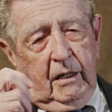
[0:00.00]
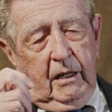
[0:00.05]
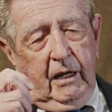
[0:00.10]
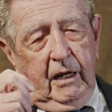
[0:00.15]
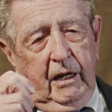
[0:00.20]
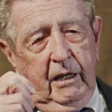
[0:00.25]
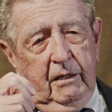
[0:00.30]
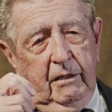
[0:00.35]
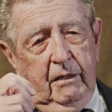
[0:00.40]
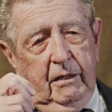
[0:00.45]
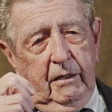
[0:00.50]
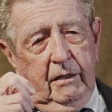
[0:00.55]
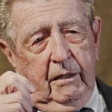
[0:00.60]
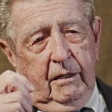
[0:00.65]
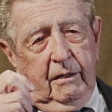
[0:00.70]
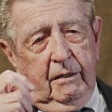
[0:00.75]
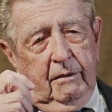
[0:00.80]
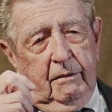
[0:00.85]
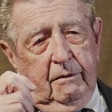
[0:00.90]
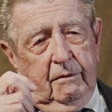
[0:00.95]
and
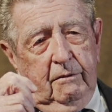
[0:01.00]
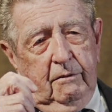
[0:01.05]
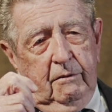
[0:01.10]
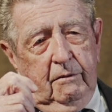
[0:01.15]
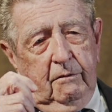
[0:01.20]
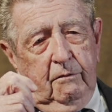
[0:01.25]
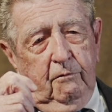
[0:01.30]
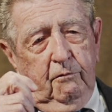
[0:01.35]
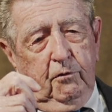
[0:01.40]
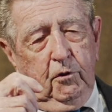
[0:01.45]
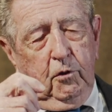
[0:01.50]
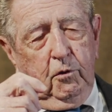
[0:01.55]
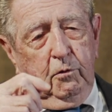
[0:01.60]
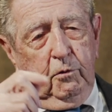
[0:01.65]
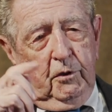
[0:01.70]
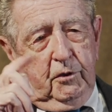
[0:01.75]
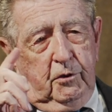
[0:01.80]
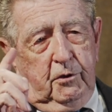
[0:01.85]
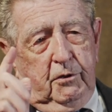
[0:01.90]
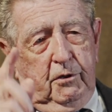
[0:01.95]
uh,
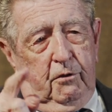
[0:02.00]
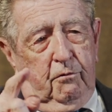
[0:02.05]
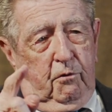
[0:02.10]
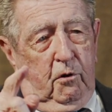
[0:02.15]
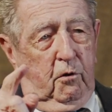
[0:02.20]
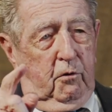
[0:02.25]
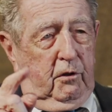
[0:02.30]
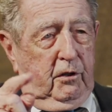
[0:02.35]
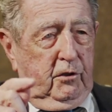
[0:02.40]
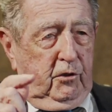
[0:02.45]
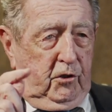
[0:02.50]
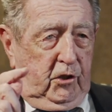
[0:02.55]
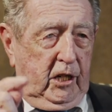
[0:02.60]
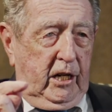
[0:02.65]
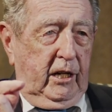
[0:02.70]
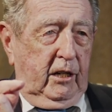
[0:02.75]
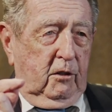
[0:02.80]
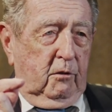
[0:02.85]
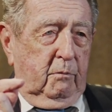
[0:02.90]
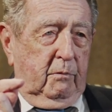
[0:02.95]
Vu was thrown in
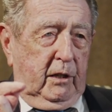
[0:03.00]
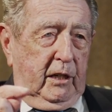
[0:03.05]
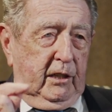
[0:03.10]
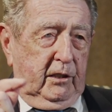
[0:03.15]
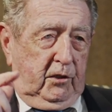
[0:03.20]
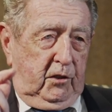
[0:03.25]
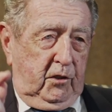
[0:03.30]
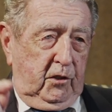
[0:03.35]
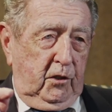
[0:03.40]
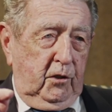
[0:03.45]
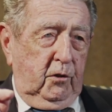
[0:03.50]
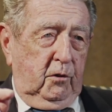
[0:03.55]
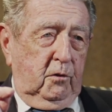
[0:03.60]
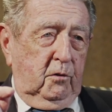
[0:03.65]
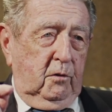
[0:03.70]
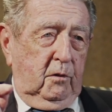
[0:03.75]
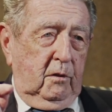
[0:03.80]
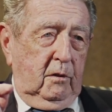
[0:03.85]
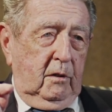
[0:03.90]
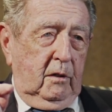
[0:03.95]
jail by
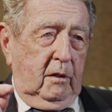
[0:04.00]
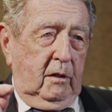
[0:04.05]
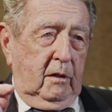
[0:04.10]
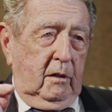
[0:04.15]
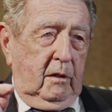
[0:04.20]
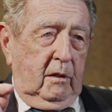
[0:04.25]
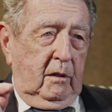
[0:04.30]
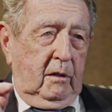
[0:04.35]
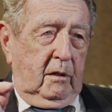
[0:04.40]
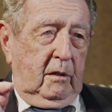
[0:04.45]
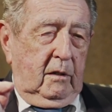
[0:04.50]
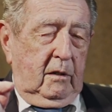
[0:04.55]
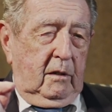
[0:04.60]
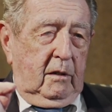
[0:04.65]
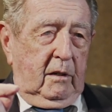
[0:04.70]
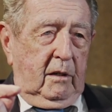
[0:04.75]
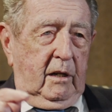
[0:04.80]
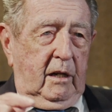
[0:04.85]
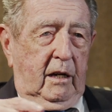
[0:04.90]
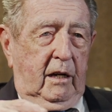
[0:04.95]
Thieu,
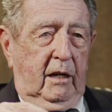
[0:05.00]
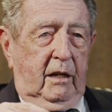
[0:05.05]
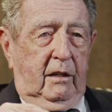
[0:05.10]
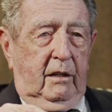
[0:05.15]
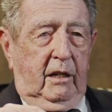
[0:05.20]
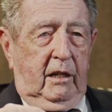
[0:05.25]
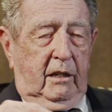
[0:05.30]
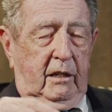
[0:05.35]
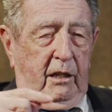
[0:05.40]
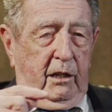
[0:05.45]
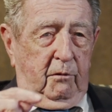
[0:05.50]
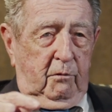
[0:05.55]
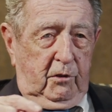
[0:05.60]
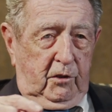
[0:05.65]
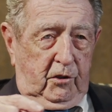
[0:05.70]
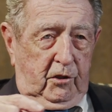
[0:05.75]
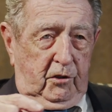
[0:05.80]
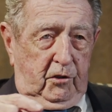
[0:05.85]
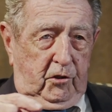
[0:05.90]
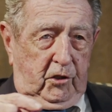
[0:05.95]
and then he
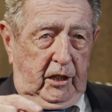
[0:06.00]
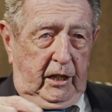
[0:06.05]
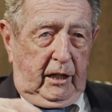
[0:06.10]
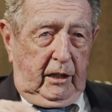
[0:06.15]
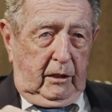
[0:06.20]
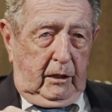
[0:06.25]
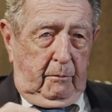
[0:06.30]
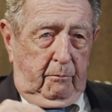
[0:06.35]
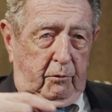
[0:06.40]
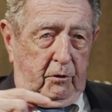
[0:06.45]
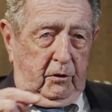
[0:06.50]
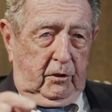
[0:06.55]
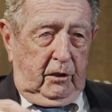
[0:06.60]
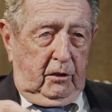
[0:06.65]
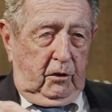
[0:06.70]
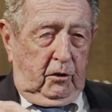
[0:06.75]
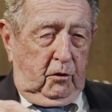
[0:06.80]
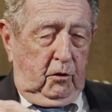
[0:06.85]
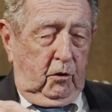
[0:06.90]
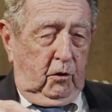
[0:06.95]
was in jail up
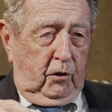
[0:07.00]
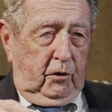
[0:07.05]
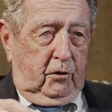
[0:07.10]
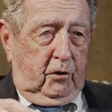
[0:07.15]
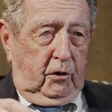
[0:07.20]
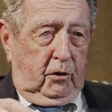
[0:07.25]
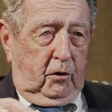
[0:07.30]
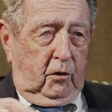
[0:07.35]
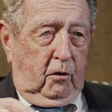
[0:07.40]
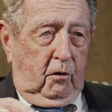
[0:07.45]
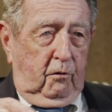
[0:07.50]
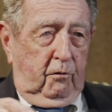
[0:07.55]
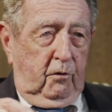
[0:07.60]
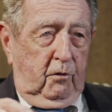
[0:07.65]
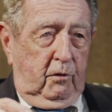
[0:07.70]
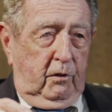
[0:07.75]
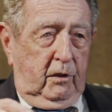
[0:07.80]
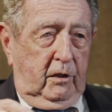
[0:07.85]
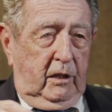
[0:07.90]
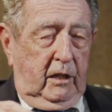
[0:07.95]
until the North took
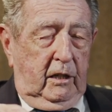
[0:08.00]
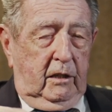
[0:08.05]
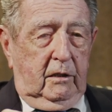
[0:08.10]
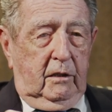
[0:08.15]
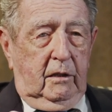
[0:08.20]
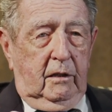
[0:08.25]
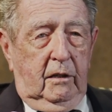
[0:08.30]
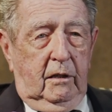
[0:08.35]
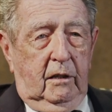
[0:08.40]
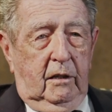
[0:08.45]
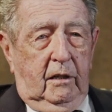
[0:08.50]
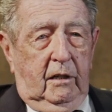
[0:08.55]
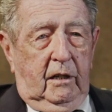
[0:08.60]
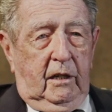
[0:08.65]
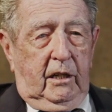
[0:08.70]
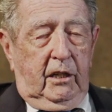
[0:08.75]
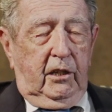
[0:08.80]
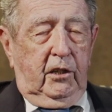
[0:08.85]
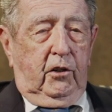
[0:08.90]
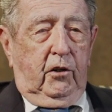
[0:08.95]
over, and then
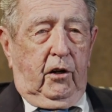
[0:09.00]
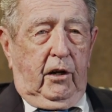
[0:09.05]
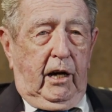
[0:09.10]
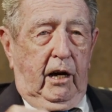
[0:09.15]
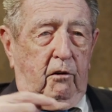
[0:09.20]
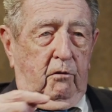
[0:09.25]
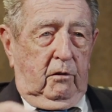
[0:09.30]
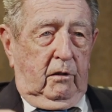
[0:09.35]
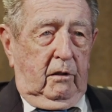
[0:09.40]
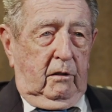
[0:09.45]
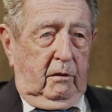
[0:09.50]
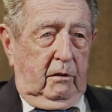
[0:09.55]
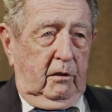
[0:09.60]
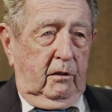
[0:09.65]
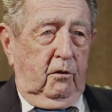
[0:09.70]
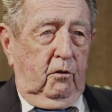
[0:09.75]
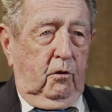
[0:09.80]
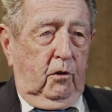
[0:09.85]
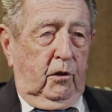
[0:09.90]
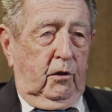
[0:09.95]
he got out, and
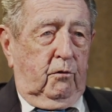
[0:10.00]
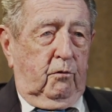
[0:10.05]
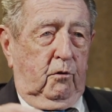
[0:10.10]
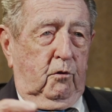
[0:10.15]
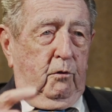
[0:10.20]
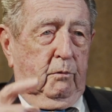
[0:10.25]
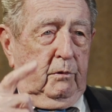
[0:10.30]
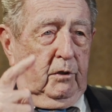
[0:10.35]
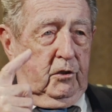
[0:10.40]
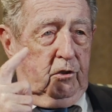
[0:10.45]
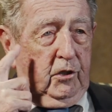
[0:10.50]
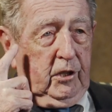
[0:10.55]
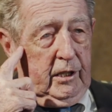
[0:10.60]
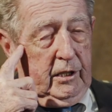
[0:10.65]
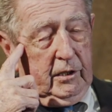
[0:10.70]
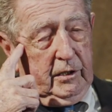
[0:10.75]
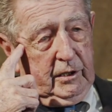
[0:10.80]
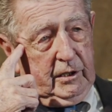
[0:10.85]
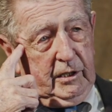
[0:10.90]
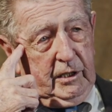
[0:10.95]
the North threw him in
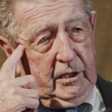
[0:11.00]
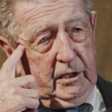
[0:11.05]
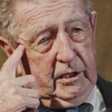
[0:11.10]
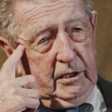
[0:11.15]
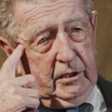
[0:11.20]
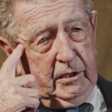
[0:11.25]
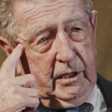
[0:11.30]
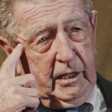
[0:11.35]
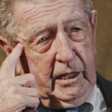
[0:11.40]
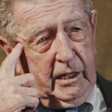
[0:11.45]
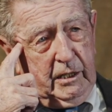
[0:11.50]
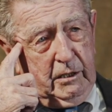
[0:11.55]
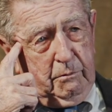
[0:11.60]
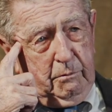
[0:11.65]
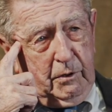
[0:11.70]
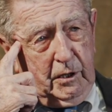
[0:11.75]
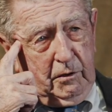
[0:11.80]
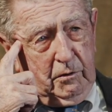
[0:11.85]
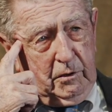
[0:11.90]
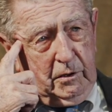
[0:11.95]
jail again. He died
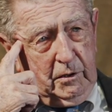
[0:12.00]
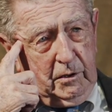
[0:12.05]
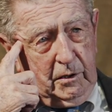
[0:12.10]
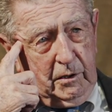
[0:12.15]
about.